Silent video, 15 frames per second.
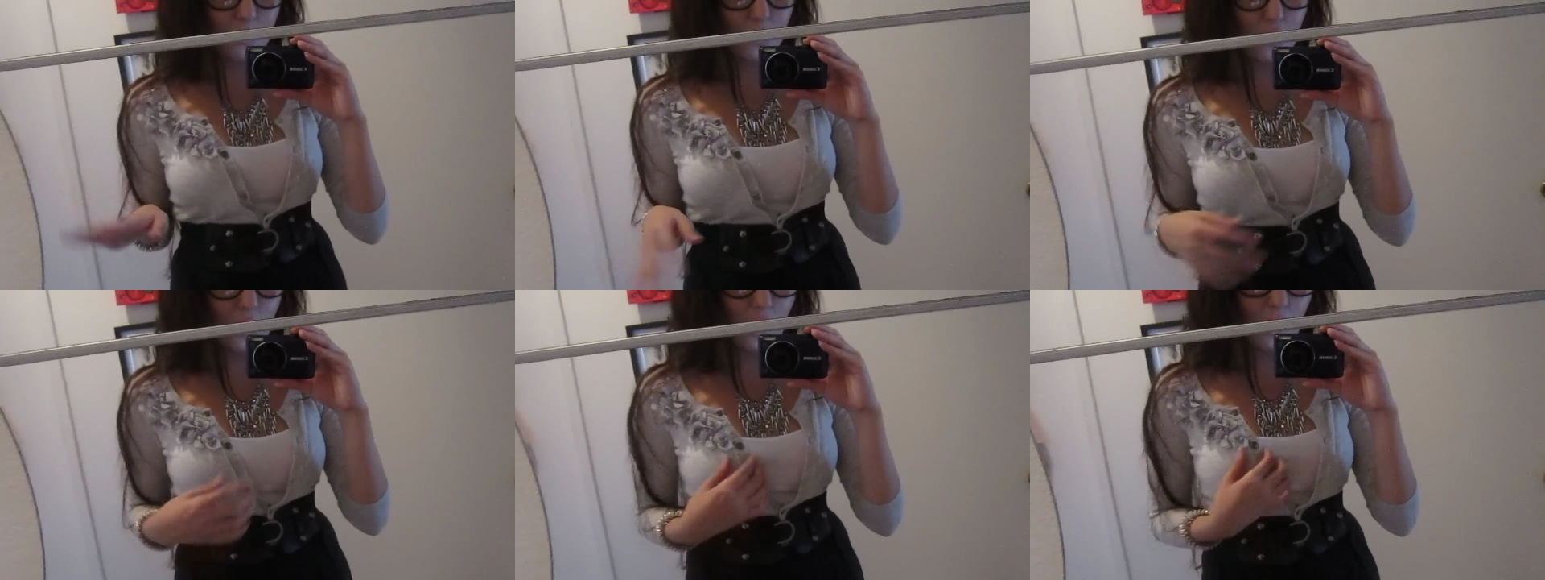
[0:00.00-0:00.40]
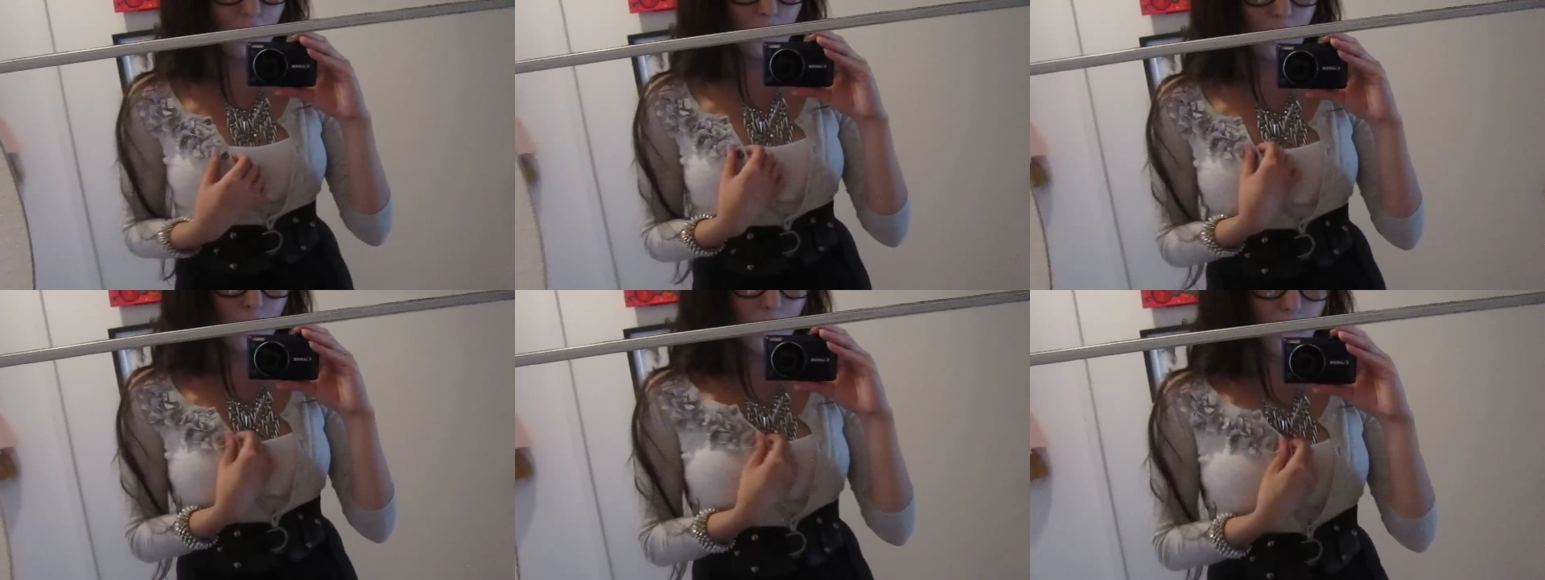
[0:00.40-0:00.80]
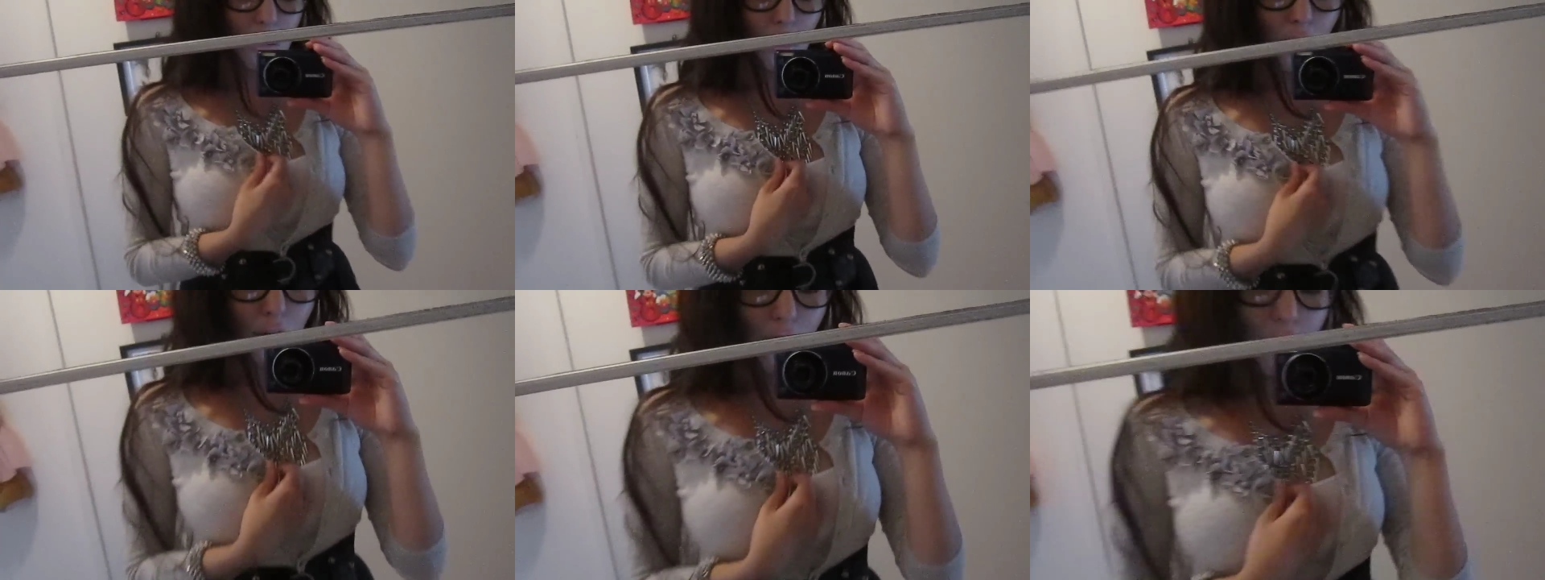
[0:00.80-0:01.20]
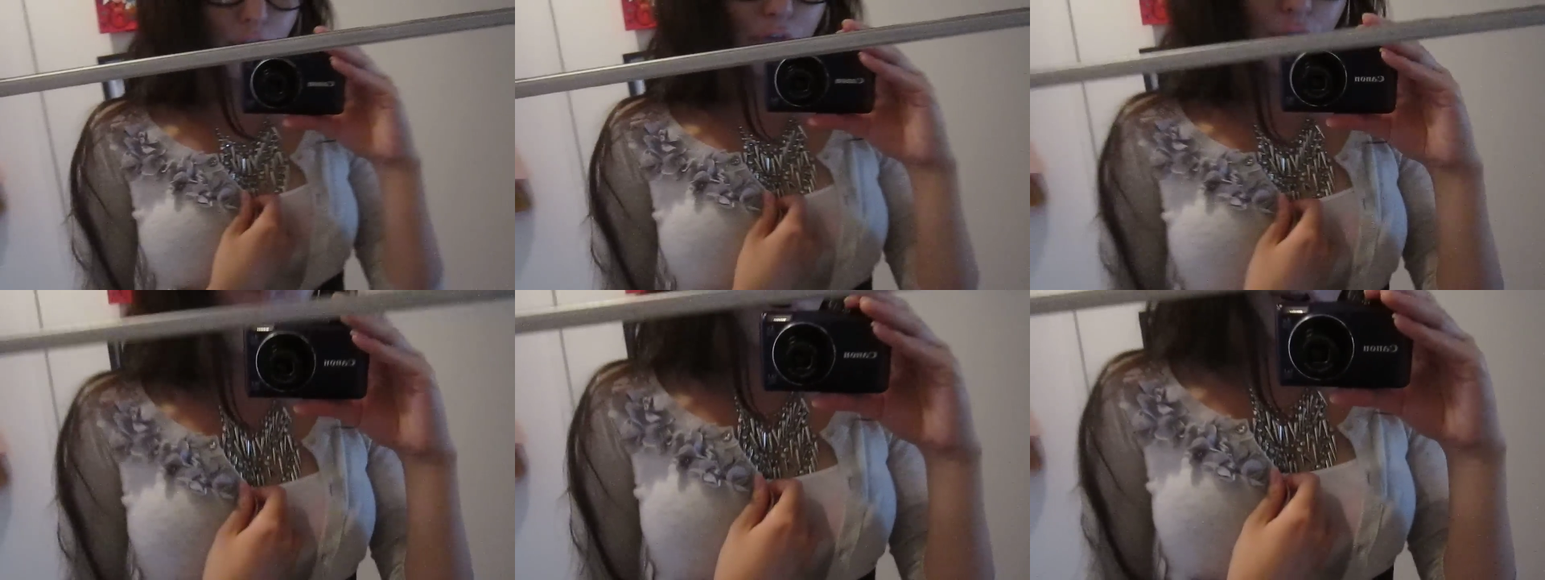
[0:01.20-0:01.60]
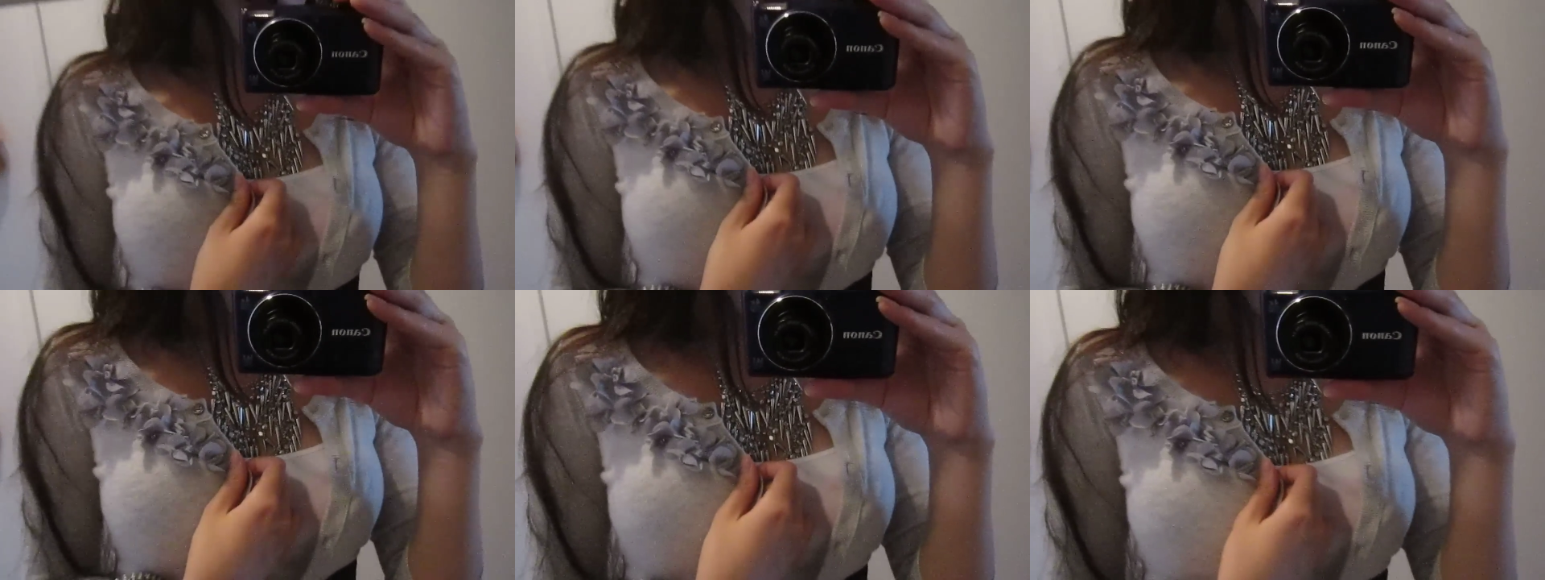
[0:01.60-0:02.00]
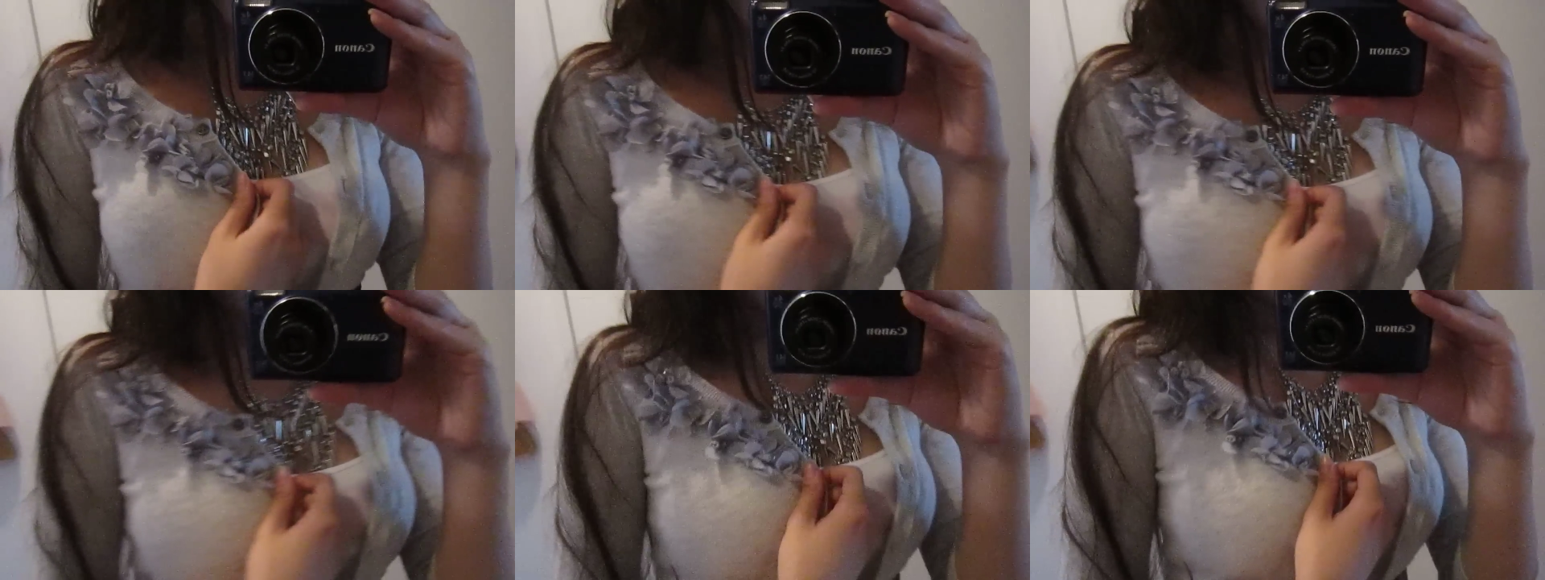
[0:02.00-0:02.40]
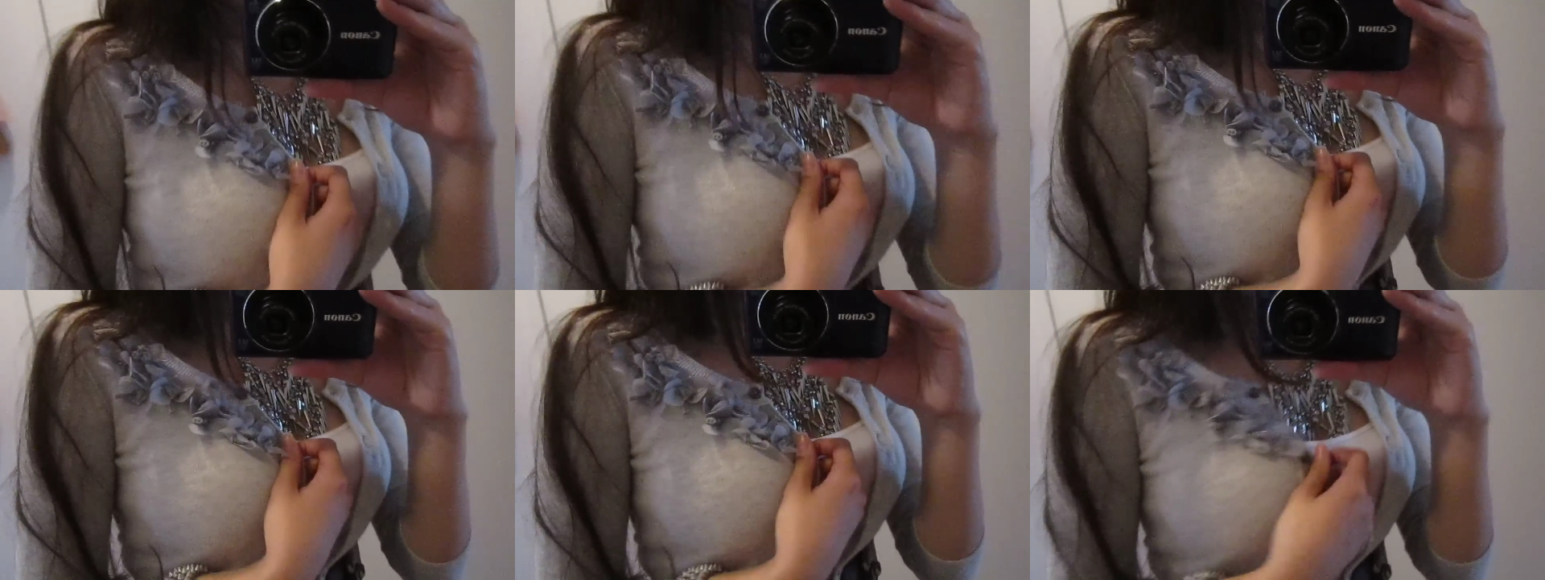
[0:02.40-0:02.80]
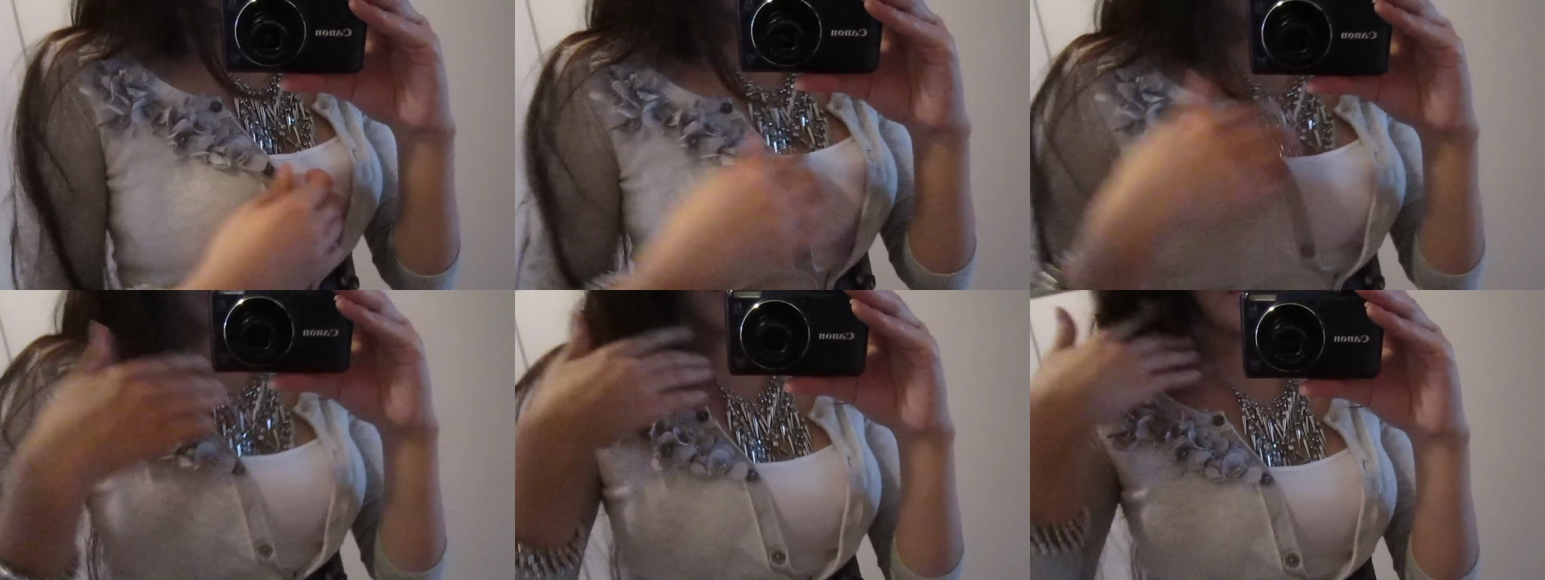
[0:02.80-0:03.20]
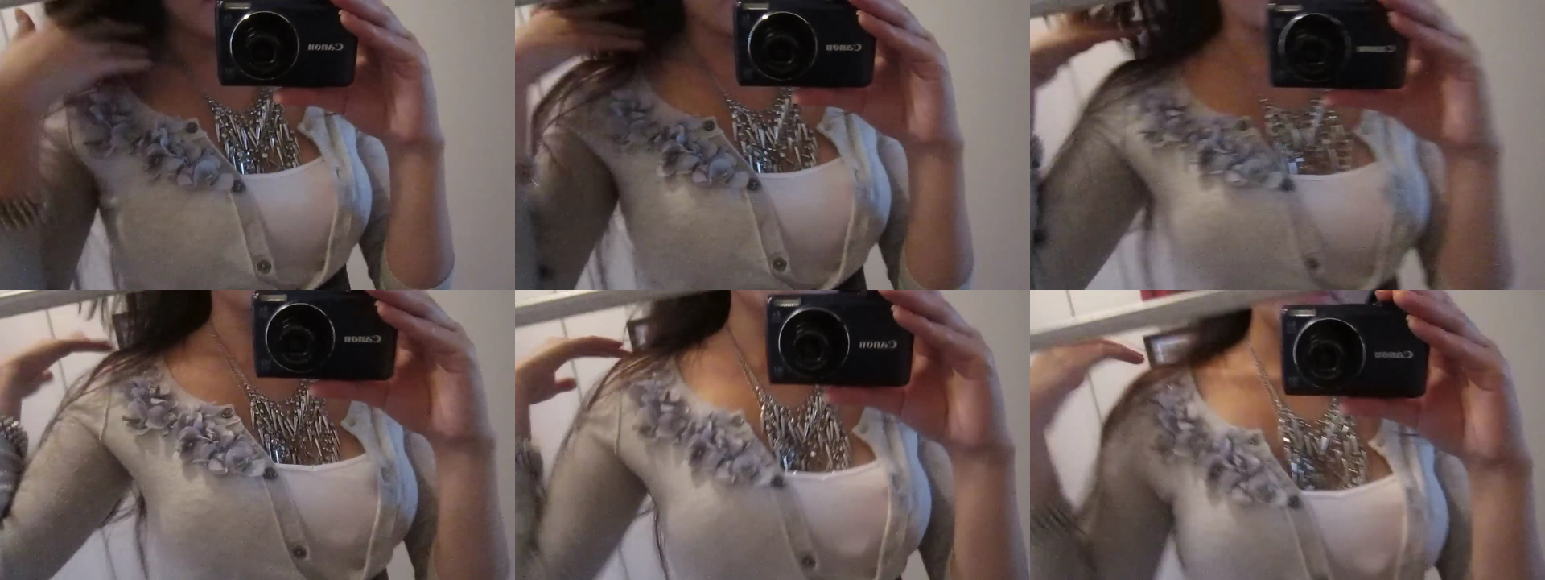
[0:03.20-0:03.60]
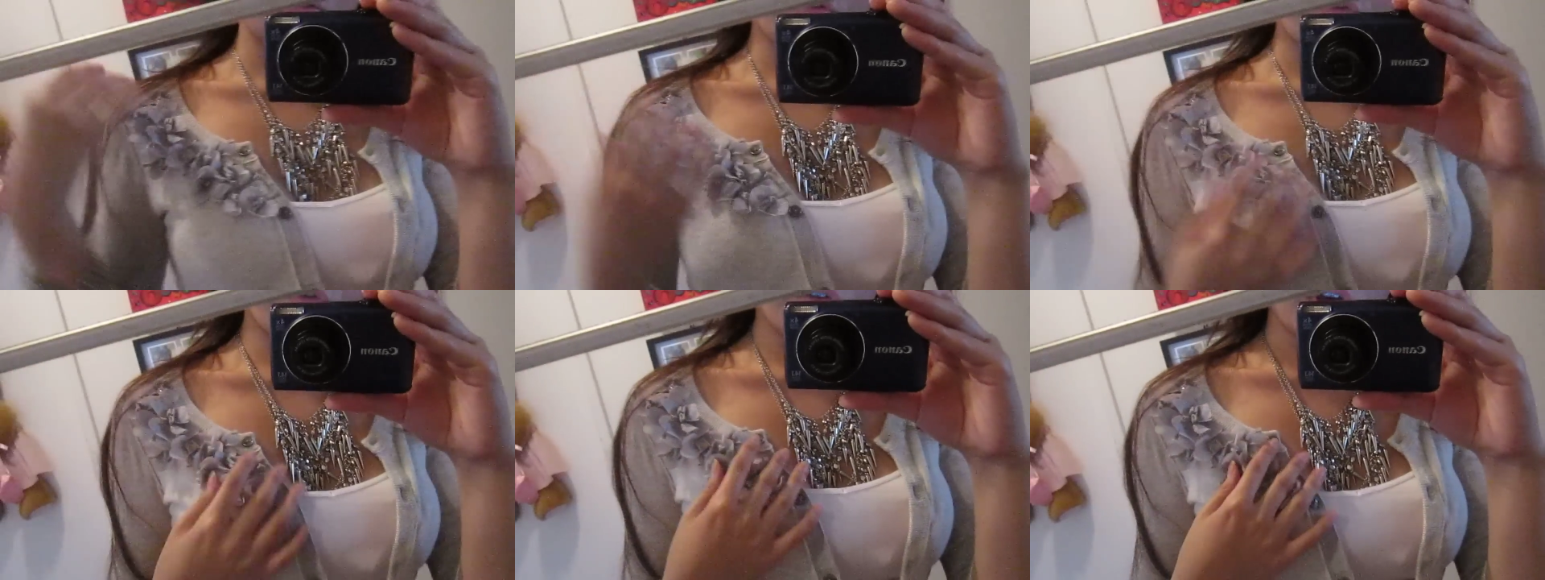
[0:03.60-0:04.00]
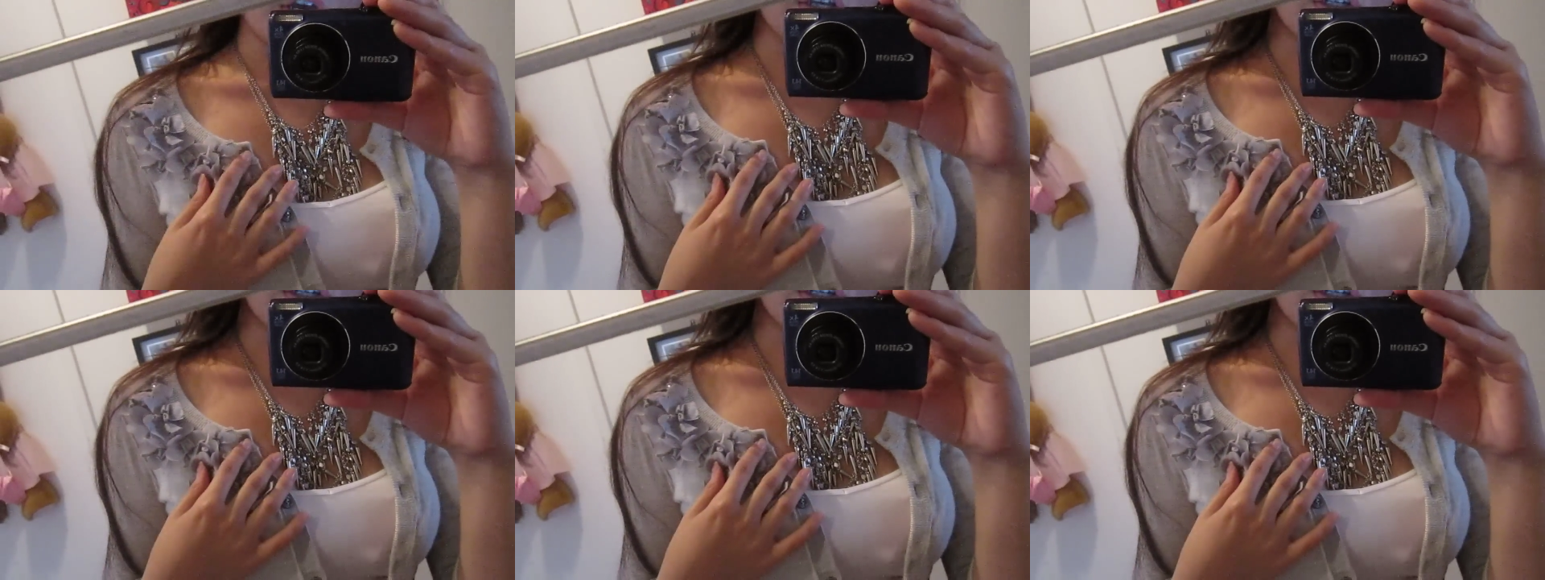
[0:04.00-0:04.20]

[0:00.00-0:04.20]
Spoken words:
Nobody's mouth can be seen.